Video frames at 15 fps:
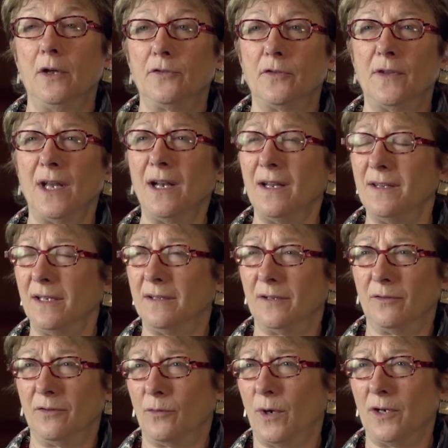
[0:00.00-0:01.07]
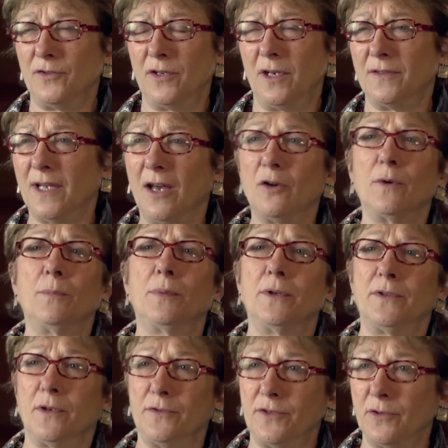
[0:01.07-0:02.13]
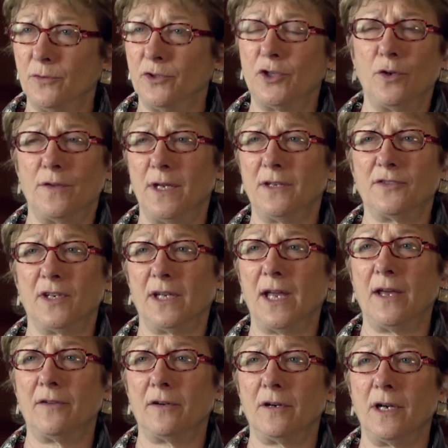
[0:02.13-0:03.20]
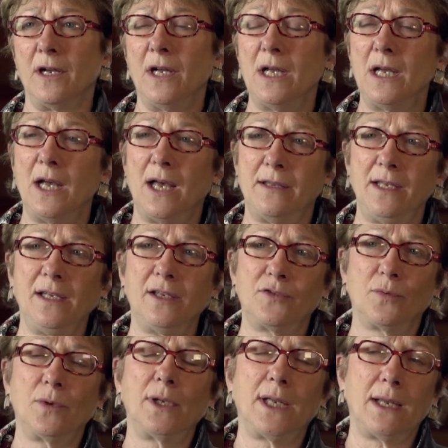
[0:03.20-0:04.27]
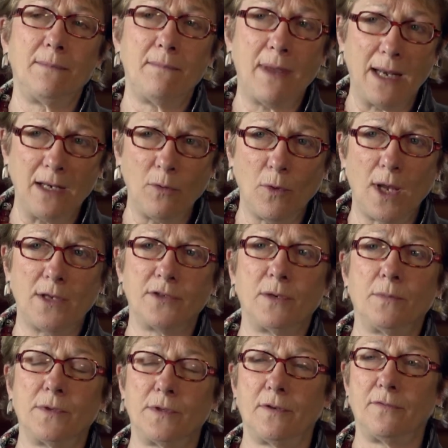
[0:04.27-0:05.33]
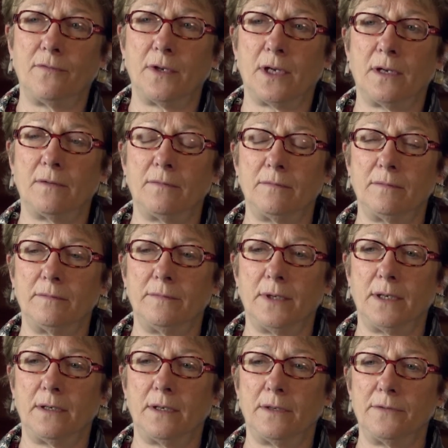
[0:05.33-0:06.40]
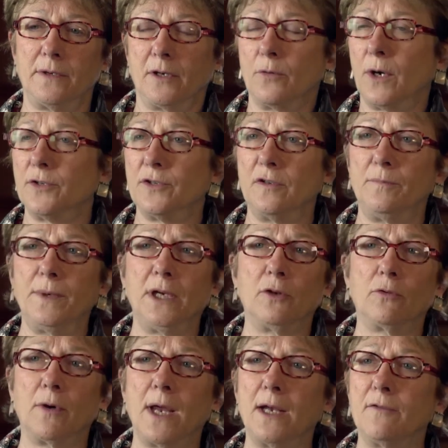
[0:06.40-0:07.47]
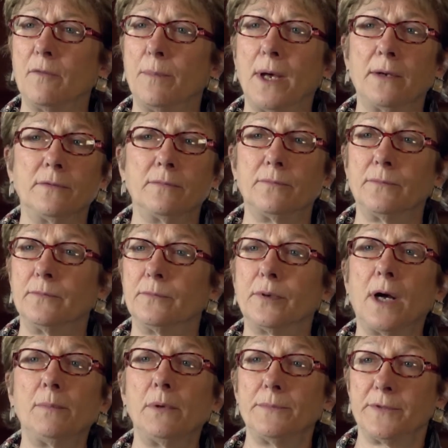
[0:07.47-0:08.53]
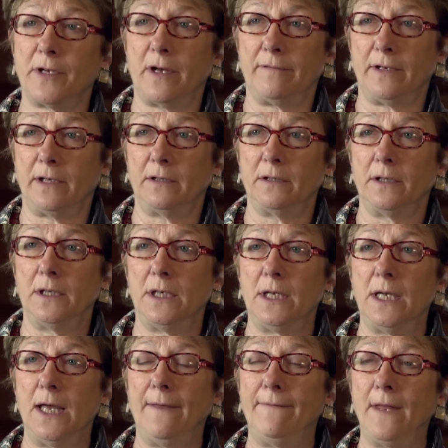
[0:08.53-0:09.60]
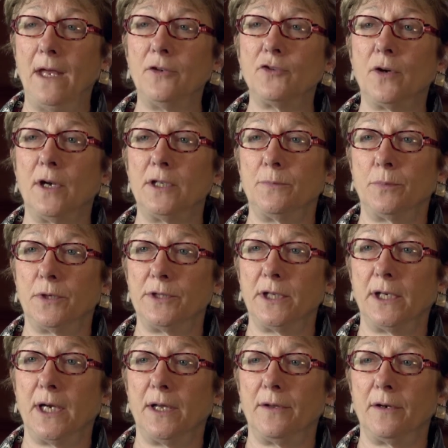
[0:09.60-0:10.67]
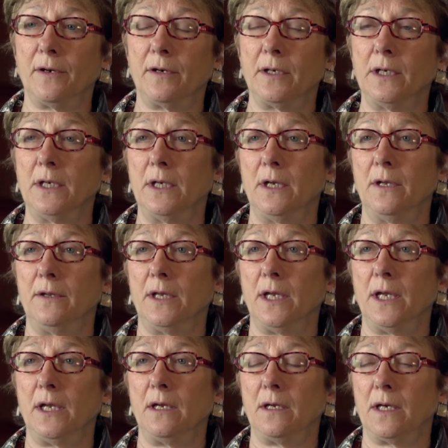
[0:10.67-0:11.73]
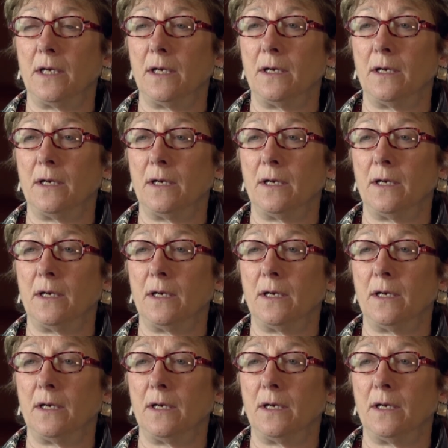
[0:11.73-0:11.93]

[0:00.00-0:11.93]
So then I think the question is how do we put those two things together? And I think it's really in many ways it was a question of being creative about problem solving and then trying to put together the